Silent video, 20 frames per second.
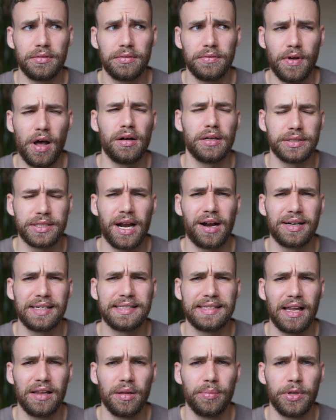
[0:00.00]
voluntary
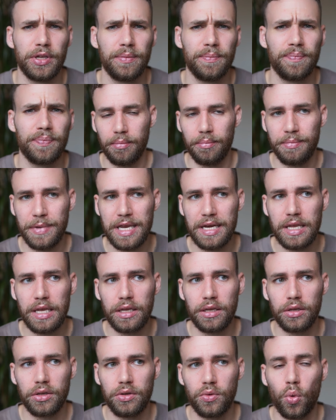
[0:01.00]
celibate,
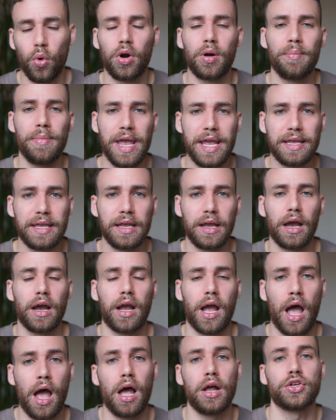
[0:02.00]
meaning you're making a
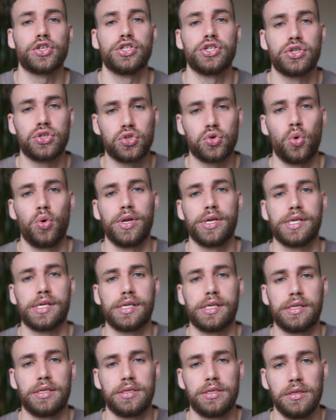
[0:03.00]
conscious
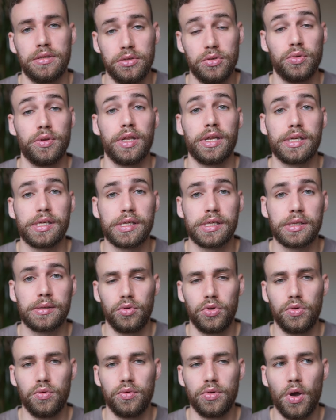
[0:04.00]
choice to do this.
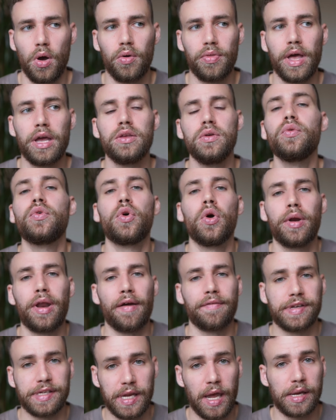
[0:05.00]
You know that you could
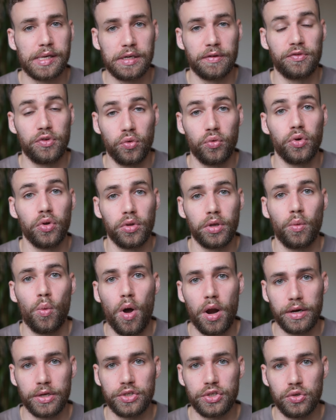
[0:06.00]
have sex if you really
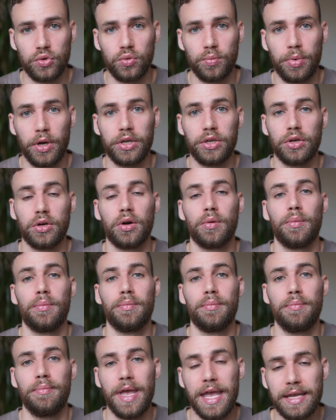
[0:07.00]
wanted to, but you're
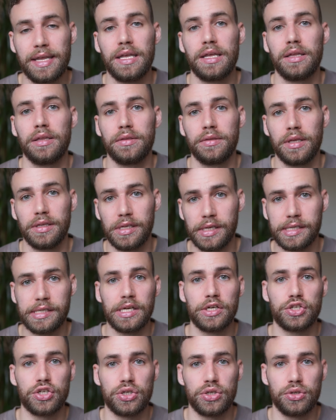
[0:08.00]
making the
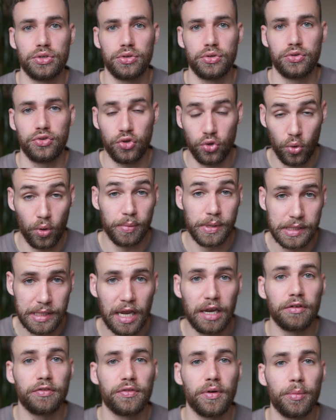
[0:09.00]
decision to
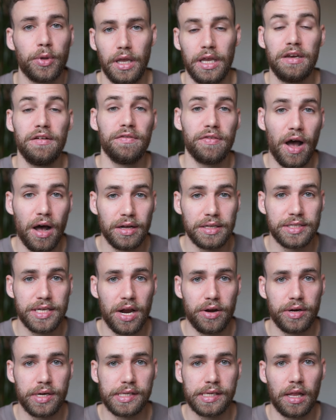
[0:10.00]
abstain from it.
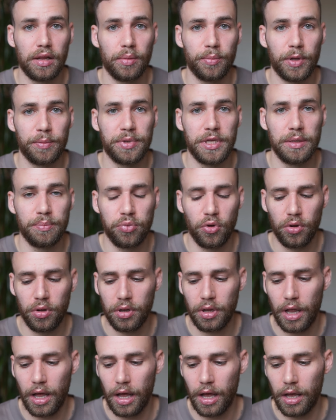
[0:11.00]
Involuntary celibate
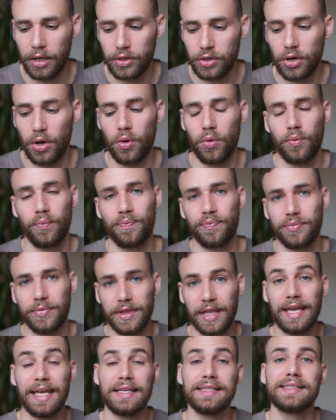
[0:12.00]
people, uh, you know,
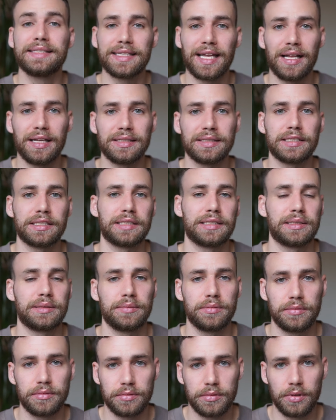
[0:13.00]
the incels
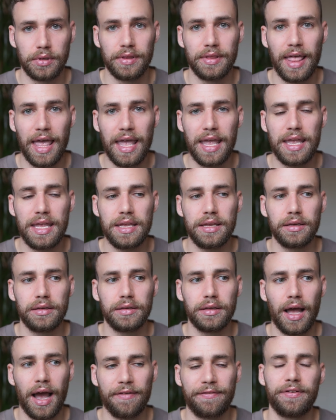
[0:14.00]
they
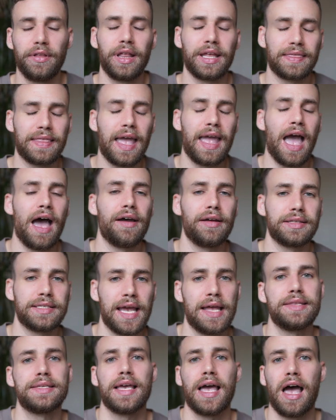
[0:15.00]
I feel like they ha-
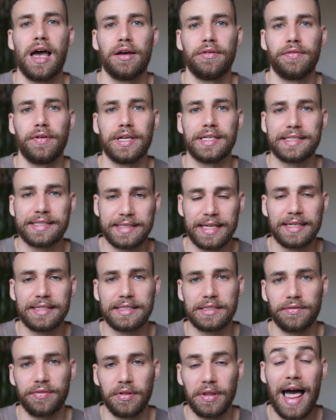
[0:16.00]
tend to have a
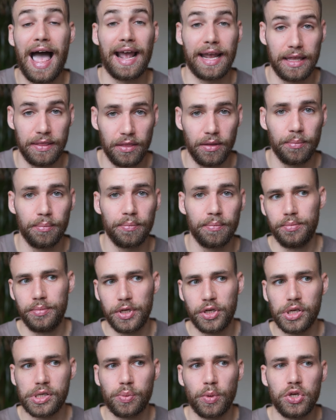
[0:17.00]
sense of lack in them.
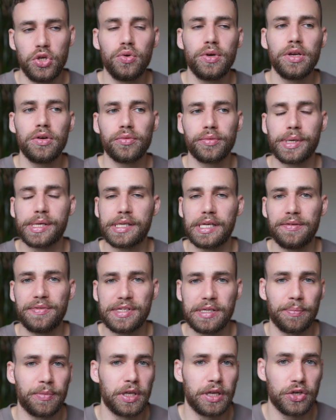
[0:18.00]
Because when you didn't receive
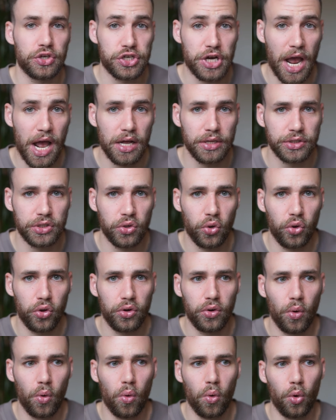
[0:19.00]
something in
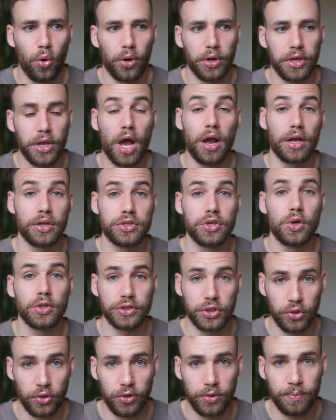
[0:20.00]
childhood or young
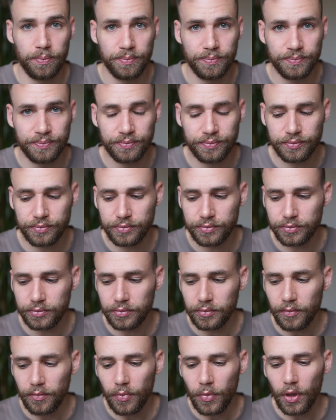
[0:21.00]
adulthood,
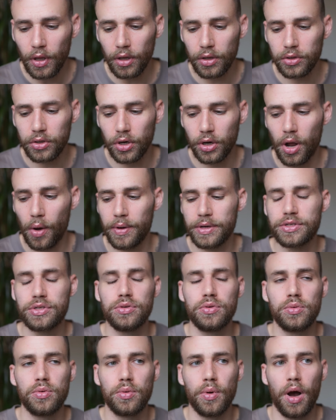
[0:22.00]
you're going
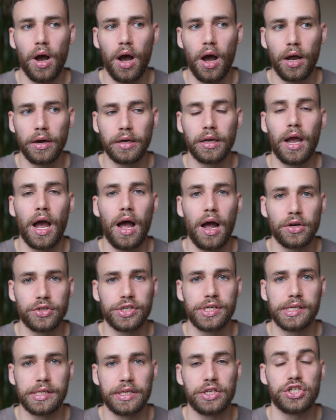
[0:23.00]
to
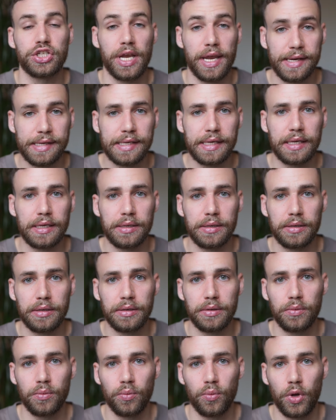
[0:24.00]
unconsciously chase it
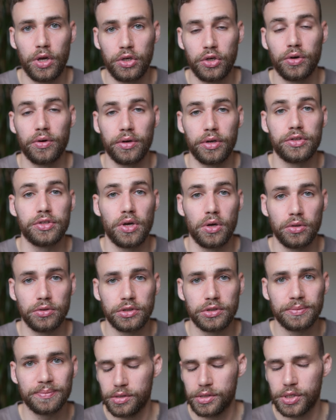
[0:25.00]
when you're an
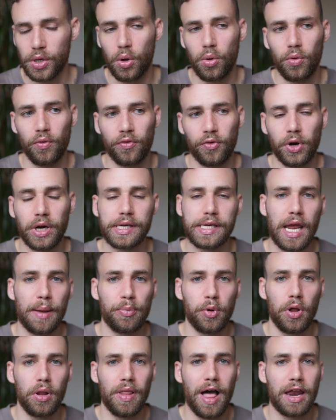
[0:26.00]
adult. So, for
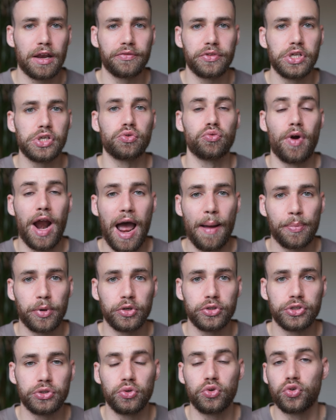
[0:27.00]
example, a lot of these
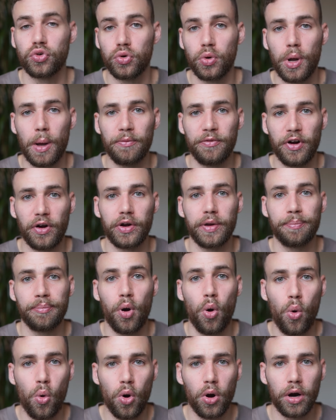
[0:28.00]
rappers who grew up very
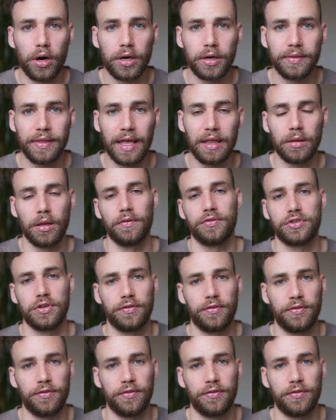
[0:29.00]
poor, they love to